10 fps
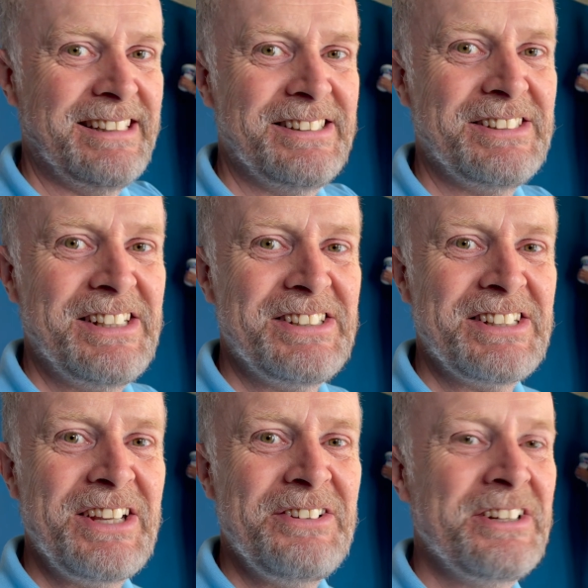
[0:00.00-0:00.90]
See you
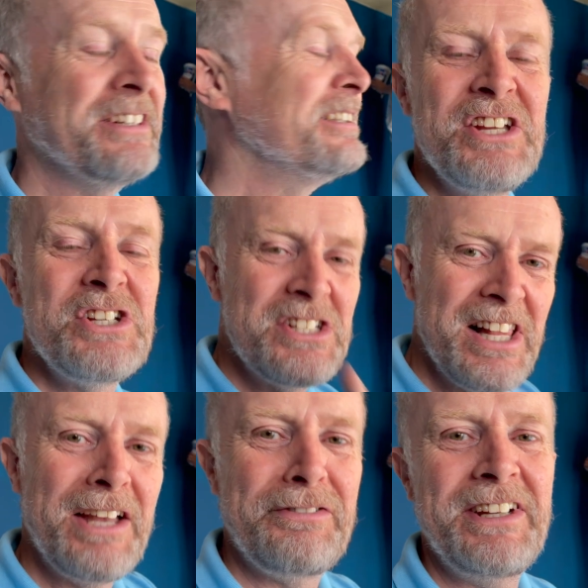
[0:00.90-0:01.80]
soon. She's
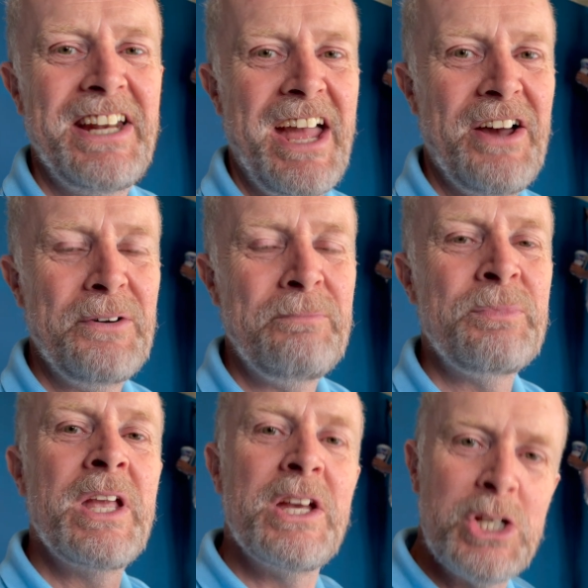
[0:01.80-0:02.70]
laughing now.
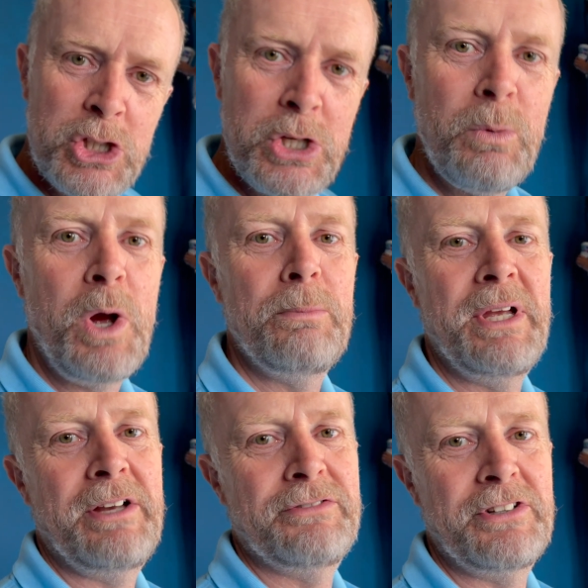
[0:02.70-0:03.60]
She won't be
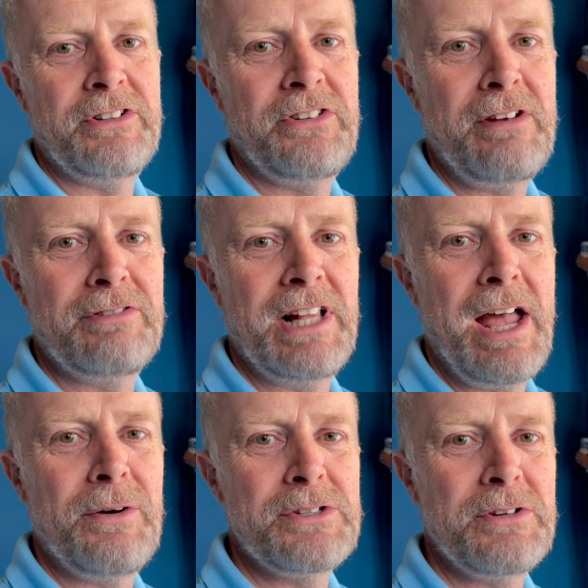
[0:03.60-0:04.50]
after several
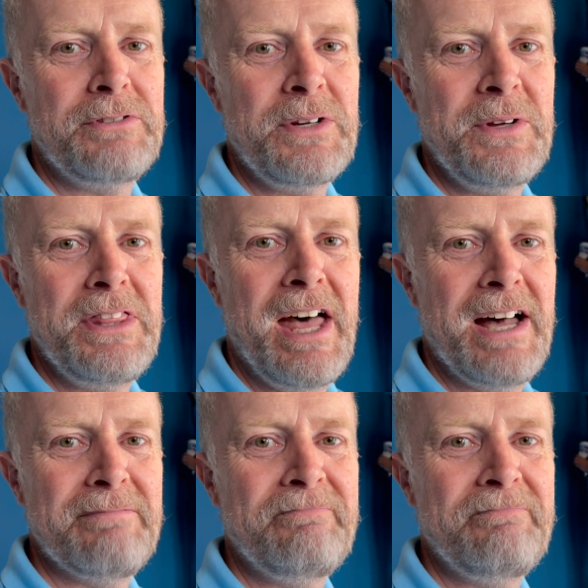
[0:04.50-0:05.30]
hours of doing that.